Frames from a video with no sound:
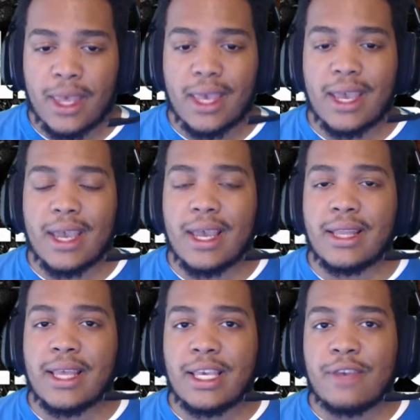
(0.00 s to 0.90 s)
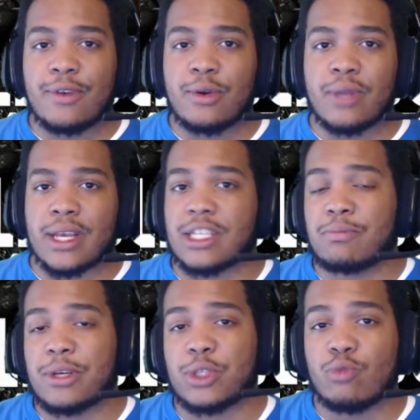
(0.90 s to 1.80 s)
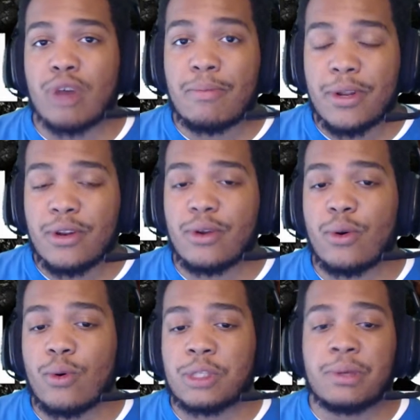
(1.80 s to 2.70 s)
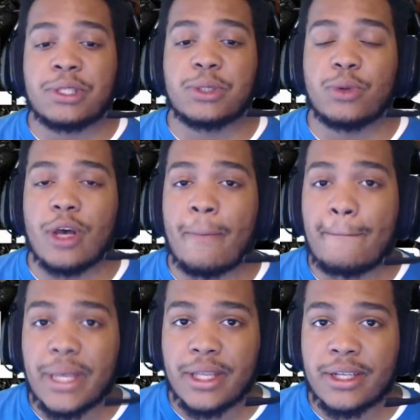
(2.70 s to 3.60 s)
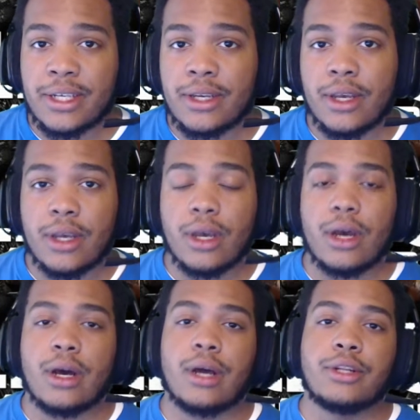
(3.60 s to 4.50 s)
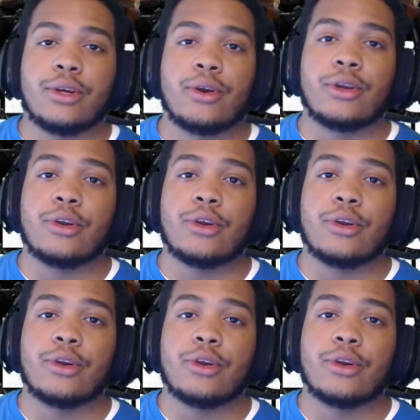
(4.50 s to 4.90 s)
and they give you like a special weapon or special ability during your